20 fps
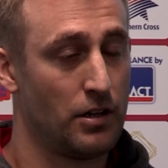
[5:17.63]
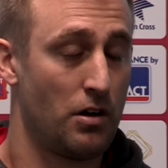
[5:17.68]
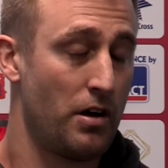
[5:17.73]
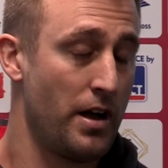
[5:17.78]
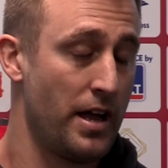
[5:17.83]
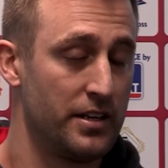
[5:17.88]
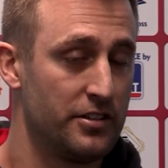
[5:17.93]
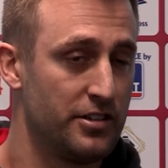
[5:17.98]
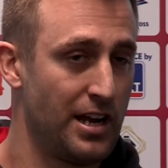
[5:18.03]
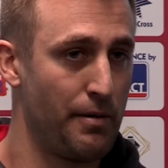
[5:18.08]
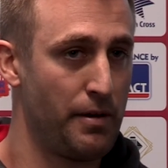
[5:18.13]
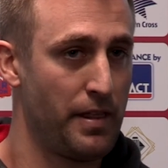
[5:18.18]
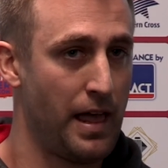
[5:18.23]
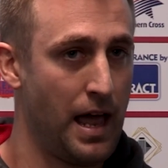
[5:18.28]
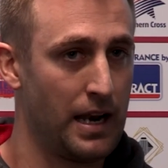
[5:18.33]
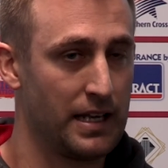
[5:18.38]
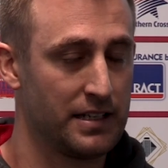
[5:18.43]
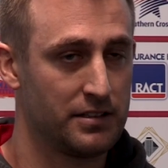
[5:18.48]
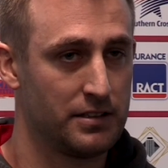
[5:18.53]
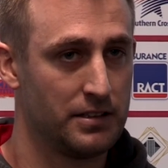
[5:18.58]
I had a chat with
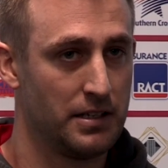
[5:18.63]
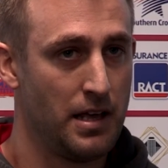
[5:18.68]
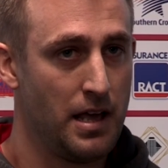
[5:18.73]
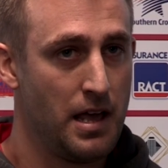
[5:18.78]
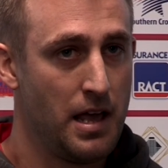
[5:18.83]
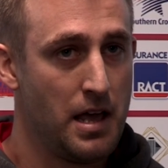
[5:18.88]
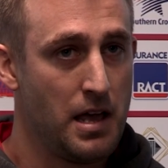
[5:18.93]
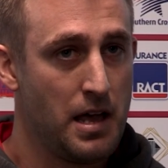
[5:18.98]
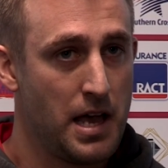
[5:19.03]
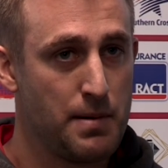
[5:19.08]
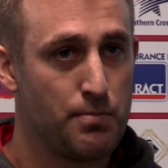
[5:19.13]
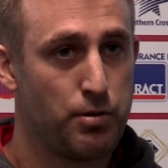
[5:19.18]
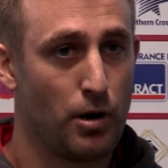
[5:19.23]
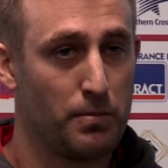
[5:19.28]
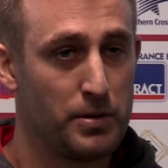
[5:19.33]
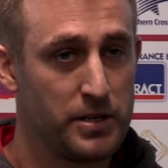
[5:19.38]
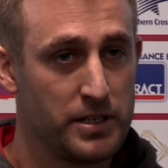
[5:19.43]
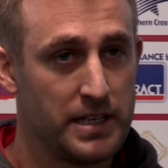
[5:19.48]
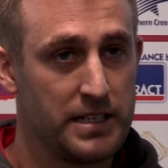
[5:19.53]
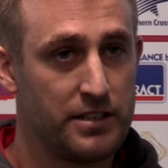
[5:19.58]
Alex and he
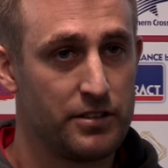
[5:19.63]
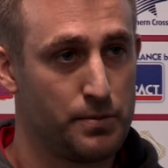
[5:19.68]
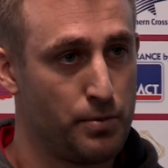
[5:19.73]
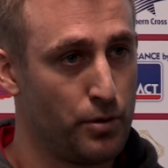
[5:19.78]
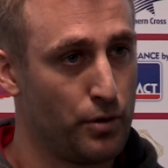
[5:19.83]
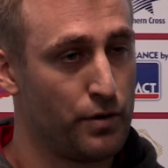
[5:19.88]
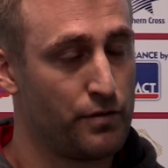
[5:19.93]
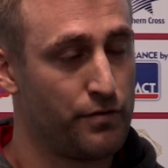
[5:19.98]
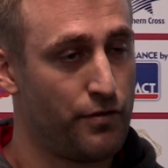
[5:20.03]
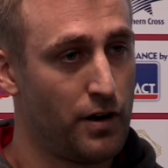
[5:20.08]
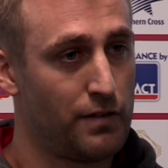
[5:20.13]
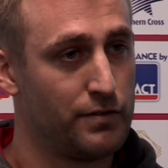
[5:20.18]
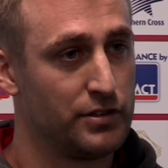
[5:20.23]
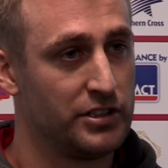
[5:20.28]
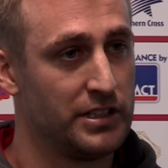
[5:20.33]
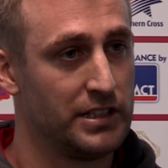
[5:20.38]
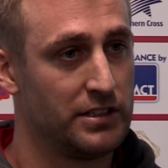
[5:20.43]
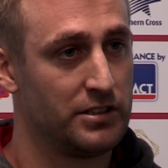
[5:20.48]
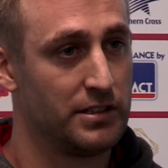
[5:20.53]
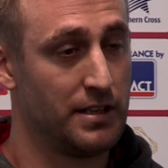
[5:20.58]
probably needs to put on 5 or
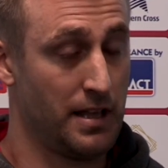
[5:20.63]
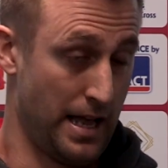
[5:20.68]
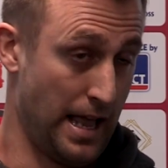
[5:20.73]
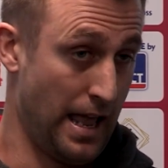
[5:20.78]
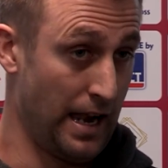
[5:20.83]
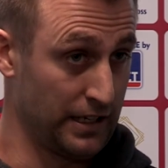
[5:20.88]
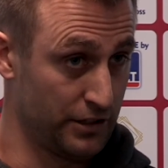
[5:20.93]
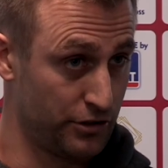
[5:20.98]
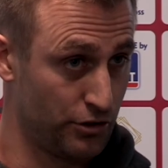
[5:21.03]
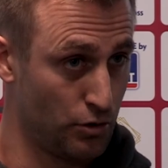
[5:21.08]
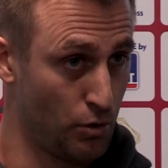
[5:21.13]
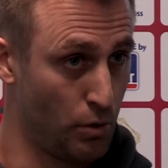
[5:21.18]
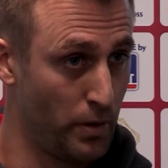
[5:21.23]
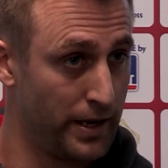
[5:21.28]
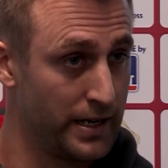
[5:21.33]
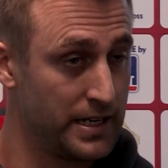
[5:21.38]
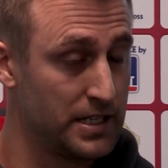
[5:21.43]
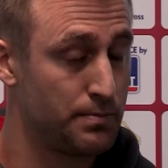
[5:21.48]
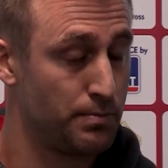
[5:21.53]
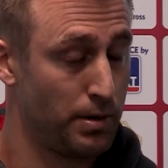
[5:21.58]
6, Alex Gould
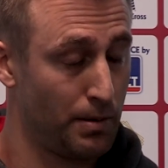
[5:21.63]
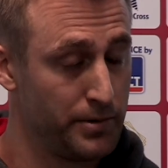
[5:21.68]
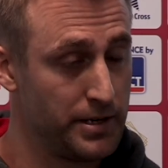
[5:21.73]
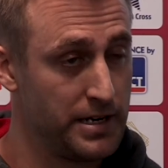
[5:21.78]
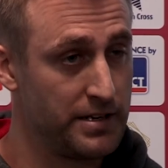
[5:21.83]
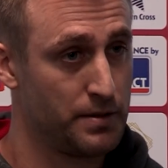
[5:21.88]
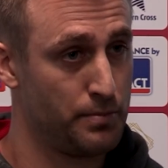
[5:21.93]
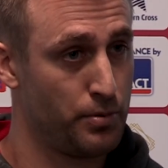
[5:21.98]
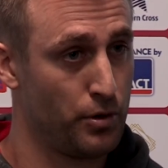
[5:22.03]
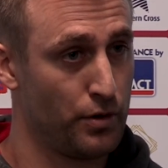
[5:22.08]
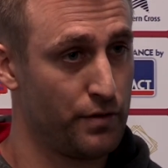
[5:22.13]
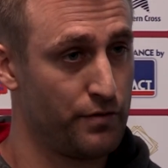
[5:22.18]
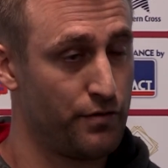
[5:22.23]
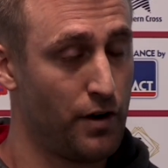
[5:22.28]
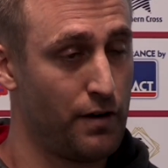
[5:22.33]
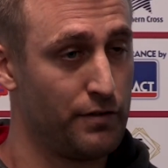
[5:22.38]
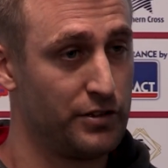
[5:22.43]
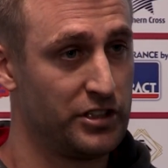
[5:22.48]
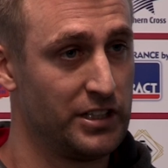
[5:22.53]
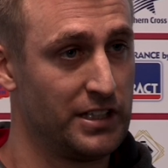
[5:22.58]
that is, probably needs to put on
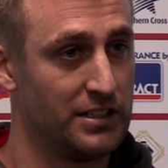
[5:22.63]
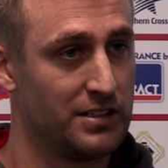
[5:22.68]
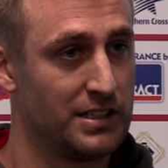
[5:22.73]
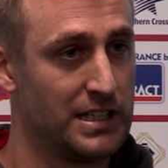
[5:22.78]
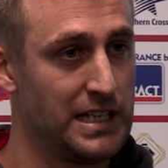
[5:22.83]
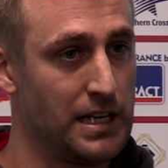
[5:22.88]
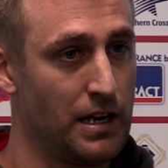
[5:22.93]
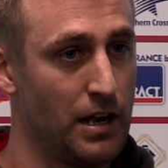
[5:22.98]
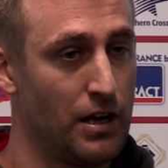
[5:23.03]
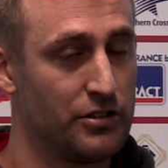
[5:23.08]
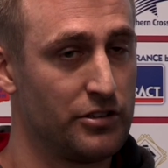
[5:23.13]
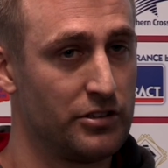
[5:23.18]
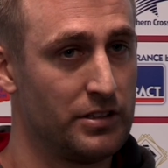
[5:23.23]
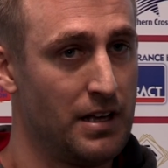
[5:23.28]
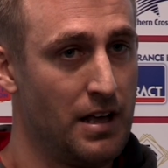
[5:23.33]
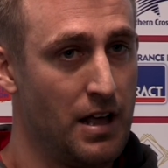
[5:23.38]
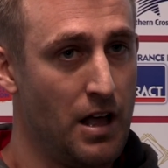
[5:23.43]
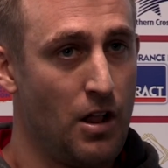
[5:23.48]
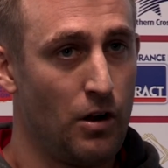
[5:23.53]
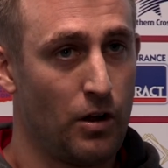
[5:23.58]
5 or 6 kilos.
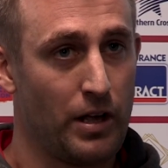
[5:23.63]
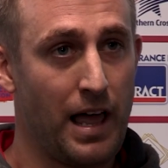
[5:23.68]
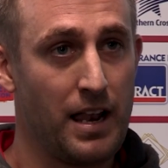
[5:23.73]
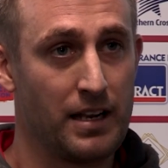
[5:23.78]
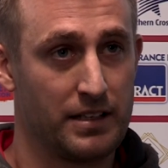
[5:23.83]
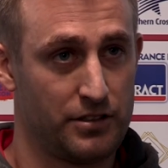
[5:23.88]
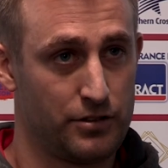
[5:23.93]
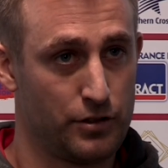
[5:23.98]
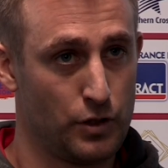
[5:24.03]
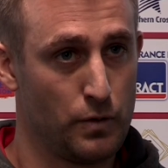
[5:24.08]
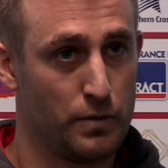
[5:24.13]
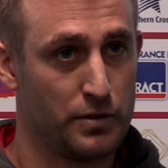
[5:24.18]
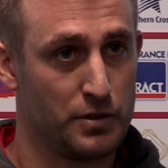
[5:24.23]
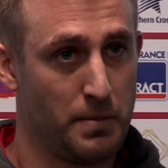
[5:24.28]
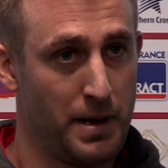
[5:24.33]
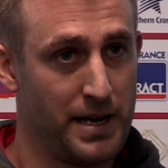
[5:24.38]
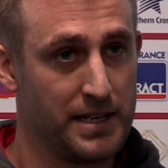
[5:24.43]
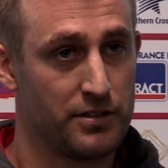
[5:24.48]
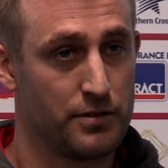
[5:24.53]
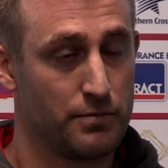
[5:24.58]
And Alex Silver's
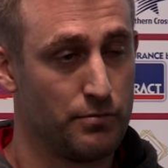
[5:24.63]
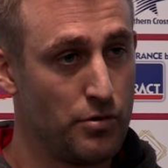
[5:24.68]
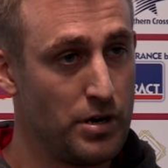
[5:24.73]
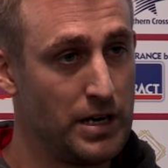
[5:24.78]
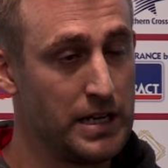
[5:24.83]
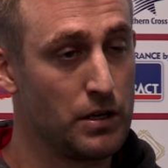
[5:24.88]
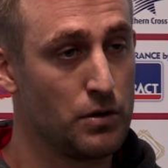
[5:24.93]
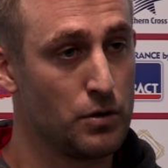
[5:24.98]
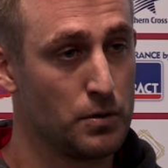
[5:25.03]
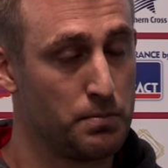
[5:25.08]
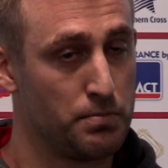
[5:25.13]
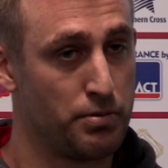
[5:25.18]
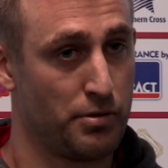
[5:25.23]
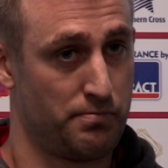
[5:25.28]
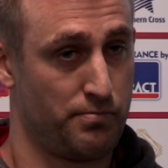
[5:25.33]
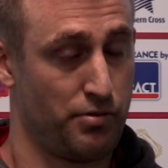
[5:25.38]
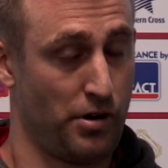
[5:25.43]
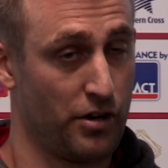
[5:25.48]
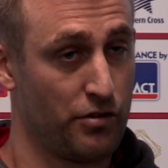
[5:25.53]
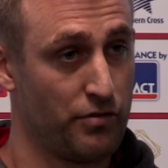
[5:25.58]
made some really good
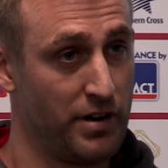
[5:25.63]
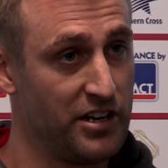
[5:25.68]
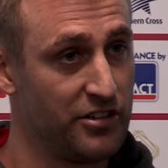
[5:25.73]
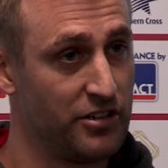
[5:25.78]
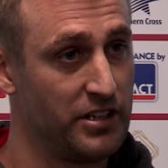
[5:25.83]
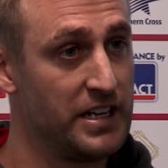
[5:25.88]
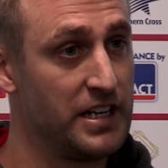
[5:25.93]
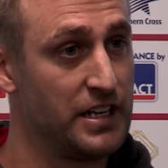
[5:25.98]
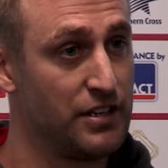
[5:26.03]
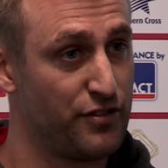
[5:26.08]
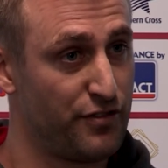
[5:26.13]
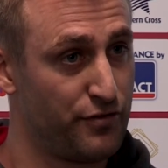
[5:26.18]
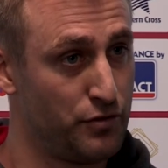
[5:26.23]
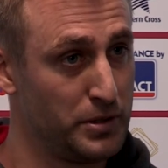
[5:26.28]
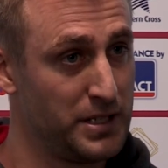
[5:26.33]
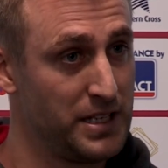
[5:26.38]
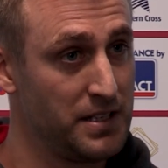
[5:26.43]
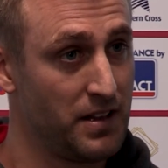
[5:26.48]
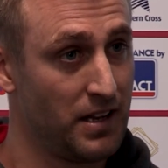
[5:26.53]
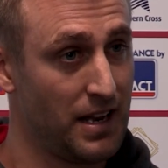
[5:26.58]
progression in his
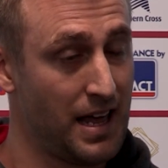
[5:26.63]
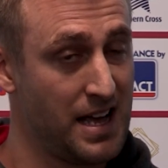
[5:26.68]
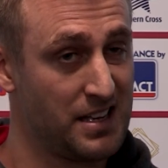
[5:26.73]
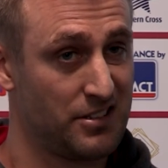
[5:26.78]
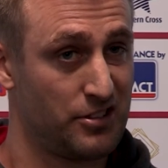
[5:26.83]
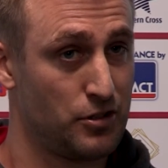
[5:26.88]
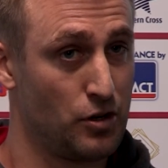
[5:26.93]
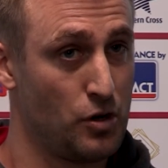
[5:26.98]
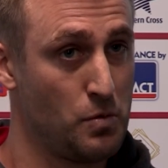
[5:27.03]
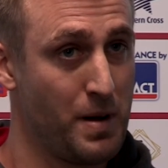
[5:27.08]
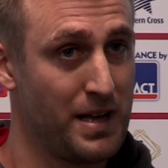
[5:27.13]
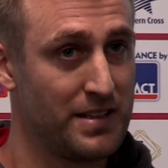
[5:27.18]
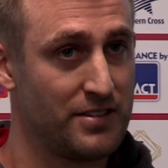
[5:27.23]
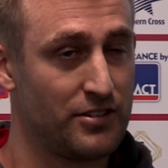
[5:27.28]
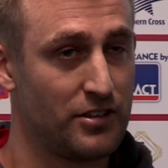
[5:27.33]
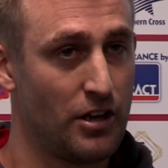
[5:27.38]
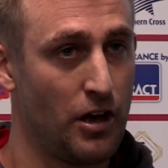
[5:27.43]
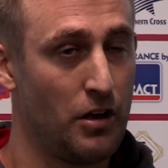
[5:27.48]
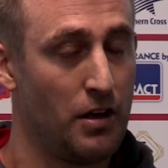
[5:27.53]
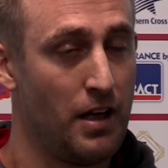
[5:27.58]
footy the last 2
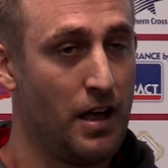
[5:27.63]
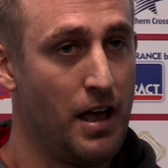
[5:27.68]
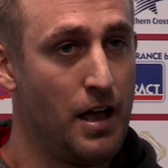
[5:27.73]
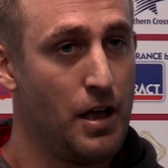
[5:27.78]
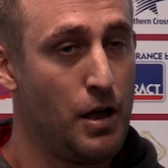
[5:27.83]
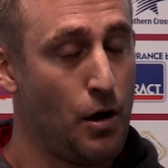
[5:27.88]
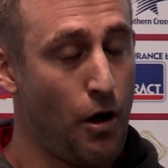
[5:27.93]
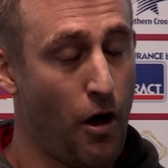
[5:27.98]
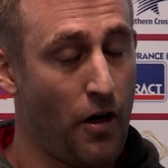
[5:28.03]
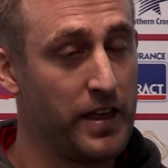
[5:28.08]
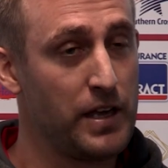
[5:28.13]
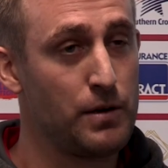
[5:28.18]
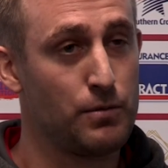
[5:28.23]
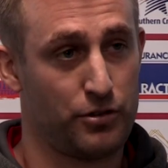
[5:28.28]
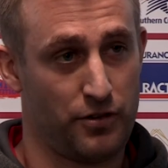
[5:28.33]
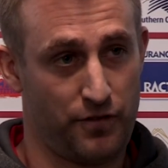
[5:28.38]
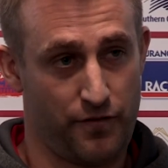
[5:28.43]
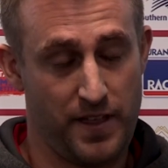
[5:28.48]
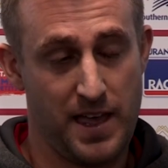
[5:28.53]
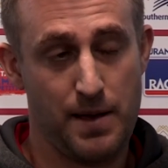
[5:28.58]
months. So I think it
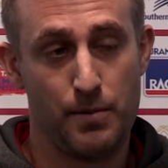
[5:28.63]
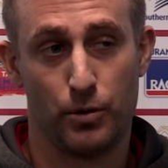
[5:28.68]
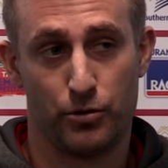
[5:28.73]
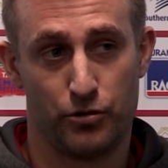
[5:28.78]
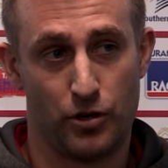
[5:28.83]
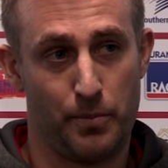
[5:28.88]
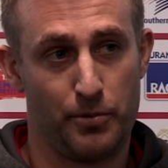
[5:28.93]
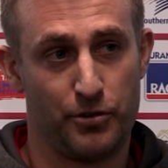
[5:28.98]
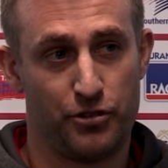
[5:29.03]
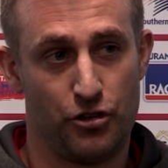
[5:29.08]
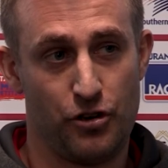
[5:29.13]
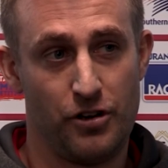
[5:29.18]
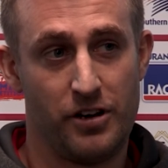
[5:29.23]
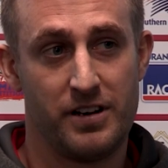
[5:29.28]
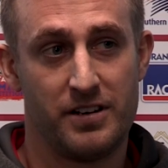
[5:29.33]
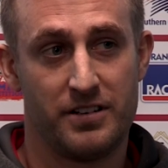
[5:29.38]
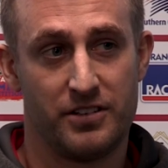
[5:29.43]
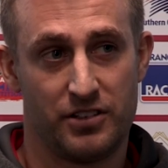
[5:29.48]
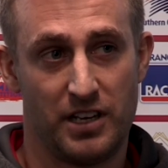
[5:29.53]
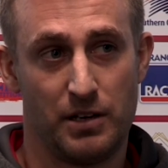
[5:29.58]
was for them, it was an
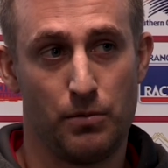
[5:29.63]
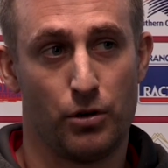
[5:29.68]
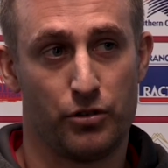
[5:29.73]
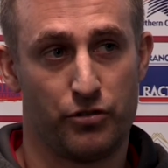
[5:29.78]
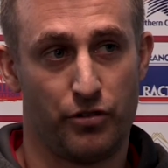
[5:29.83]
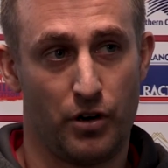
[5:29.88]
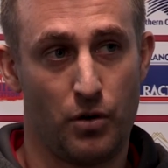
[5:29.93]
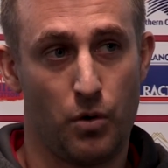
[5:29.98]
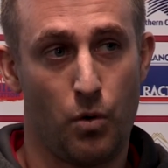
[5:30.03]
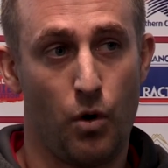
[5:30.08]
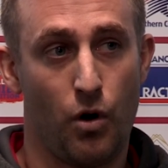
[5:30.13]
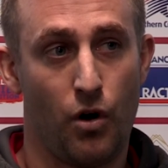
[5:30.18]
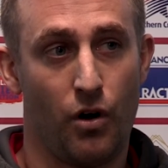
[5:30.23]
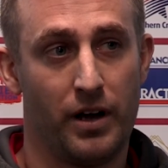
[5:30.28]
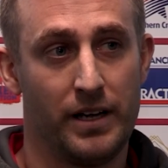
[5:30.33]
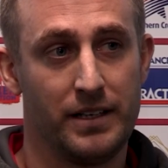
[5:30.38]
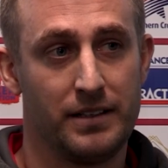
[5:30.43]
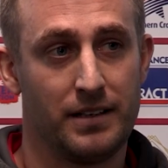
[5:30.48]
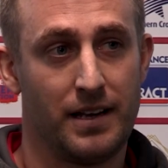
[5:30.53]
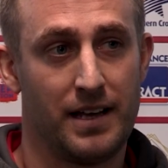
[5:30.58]
opportunity to see what's
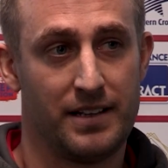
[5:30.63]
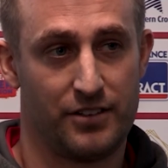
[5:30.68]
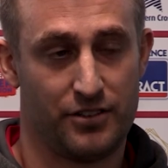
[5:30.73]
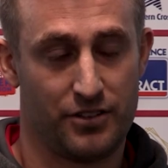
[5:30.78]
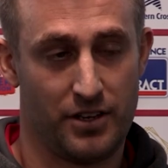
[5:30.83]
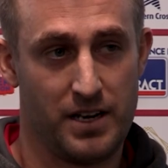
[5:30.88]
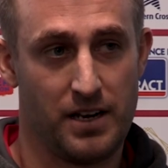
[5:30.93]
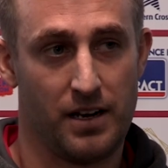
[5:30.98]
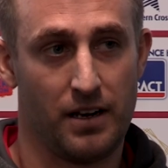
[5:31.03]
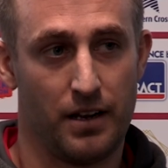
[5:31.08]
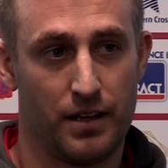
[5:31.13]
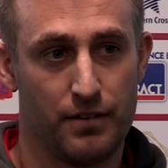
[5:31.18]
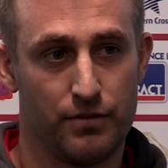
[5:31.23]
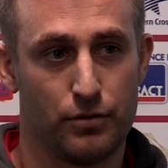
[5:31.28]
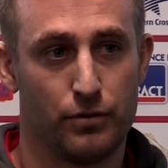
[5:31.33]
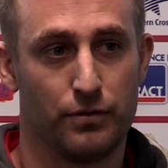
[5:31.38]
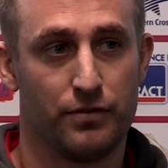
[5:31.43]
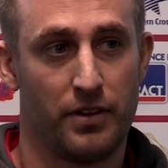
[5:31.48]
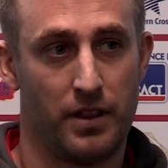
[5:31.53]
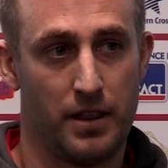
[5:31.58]
required at senior
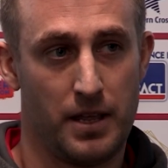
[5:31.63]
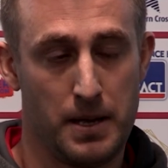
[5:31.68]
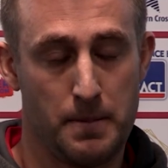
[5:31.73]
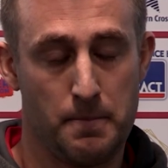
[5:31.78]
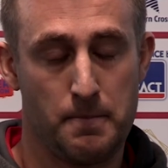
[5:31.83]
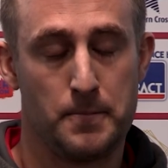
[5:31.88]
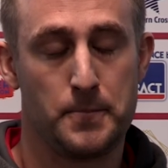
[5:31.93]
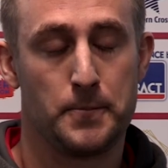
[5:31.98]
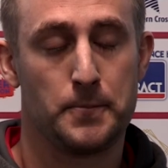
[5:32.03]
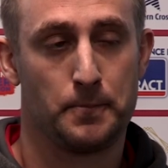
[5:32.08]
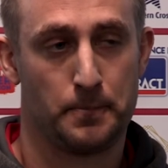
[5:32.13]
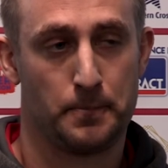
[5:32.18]
level for them.